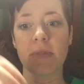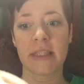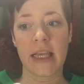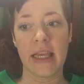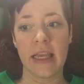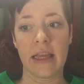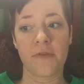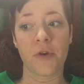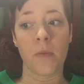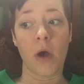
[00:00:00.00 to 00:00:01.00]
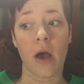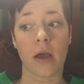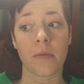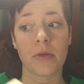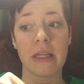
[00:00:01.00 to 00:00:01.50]
taking it from
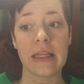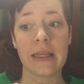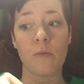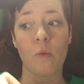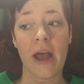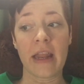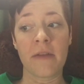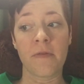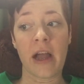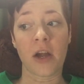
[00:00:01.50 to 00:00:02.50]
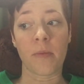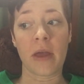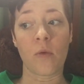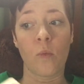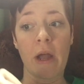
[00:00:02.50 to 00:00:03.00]
a completely wet
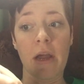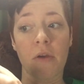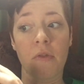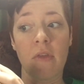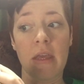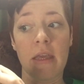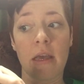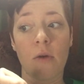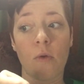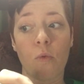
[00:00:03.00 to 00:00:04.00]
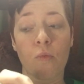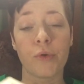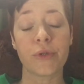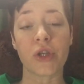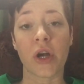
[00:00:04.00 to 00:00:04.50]
environment where the
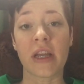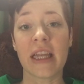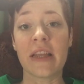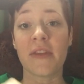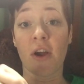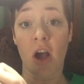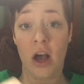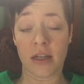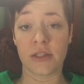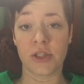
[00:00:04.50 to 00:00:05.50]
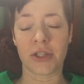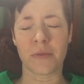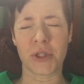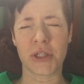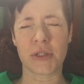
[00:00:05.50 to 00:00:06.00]
roots are getting their
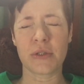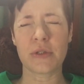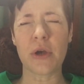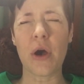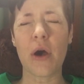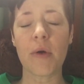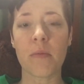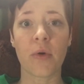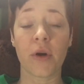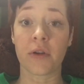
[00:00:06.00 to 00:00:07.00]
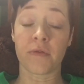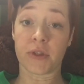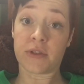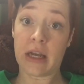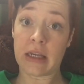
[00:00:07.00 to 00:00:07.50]
oxygen, which is so important
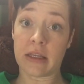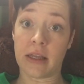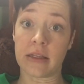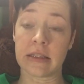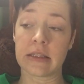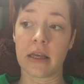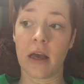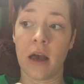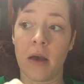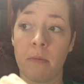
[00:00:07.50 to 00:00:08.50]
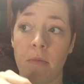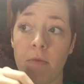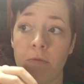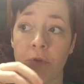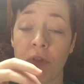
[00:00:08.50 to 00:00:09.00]
for succulents,
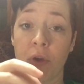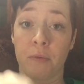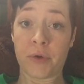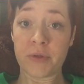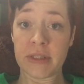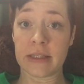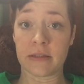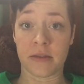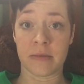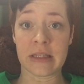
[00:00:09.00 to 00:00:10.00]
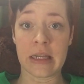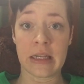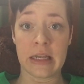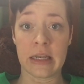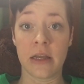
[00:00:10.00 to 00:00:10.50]
for their root systems. They
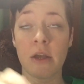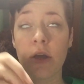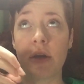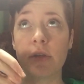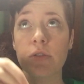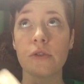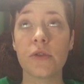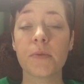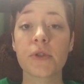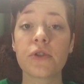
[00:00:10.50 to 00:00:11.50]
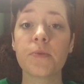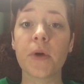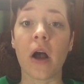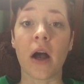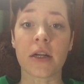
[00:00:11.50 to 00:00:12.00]
need
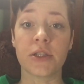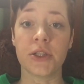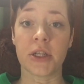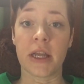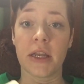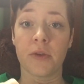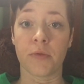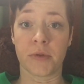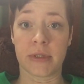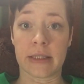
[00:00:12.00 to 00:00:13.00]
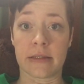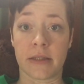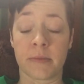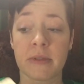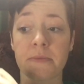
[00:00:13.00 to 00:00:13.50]
super oxygenated root
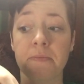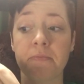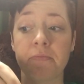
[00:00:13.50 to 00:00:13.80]
systems.